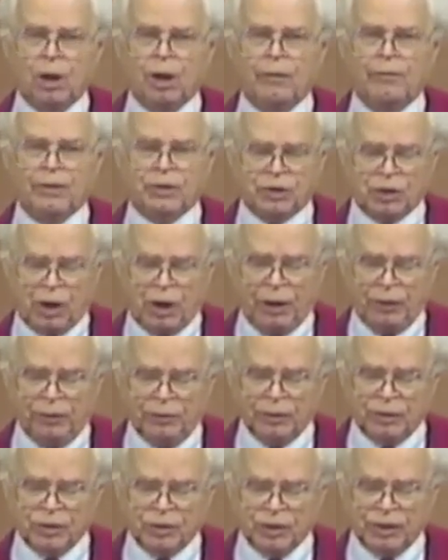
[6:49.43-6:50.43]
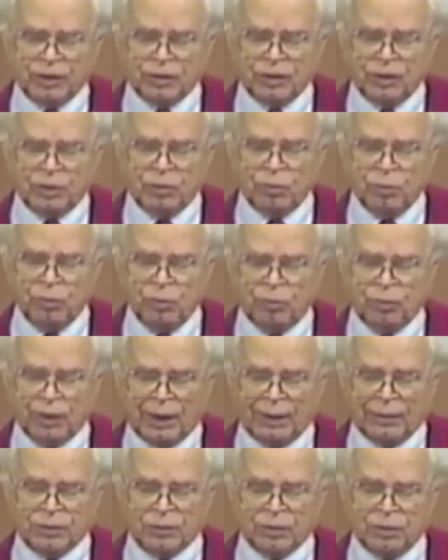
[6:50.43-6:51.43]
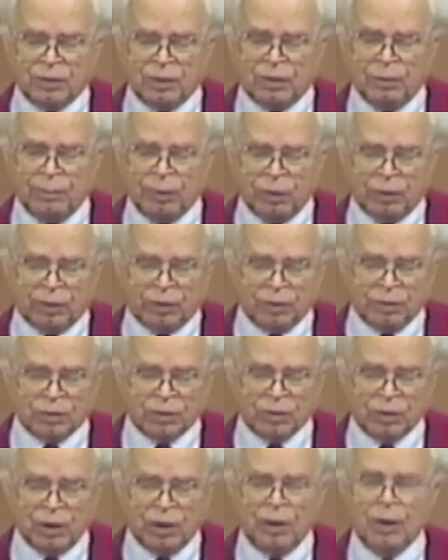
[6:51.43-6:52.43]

of its 162,000 communicants